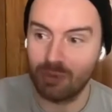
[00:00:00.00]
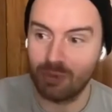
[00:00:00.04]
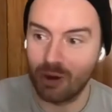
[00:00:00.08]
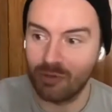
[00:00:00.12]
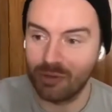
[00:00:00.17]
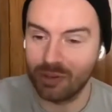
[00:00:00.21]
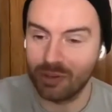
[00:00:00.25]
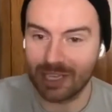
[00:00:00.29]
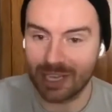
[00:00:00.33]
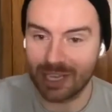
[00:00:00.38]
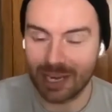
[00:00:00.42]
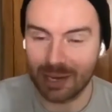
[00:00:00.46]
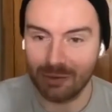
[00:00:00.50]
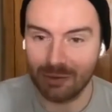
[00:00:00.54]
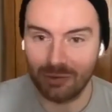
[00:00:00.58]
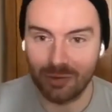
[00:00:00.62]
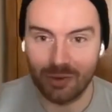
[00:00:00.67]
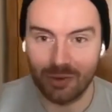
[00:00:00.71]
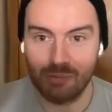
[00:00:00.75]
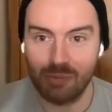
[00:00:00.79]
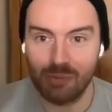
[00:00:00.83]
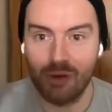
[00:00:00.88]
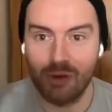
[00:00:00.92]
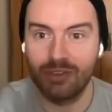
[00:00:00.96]
just
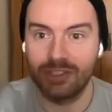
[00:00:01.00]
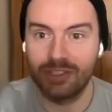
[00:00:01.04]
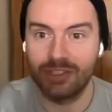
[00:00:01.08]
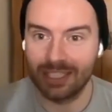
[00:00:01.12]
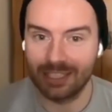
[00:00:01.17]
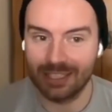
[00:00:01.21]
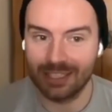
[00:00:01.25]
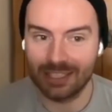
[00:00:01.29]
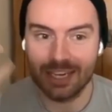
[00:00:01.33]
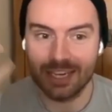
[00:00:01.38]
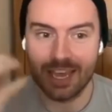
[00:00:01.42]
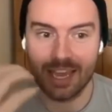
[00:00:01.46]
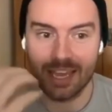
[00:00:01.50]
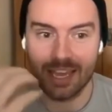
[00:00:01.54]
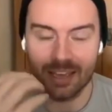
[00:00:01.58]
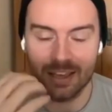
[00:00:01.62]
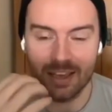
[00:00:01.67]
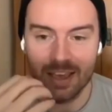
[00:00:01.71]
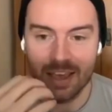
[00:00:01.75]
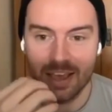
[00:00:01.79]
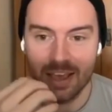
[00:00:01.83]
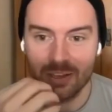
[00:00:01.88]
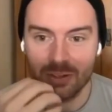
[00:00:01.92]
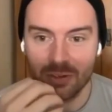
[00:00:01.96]
profiting for profiting
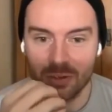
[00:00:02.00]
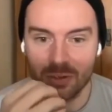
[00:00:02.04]
sake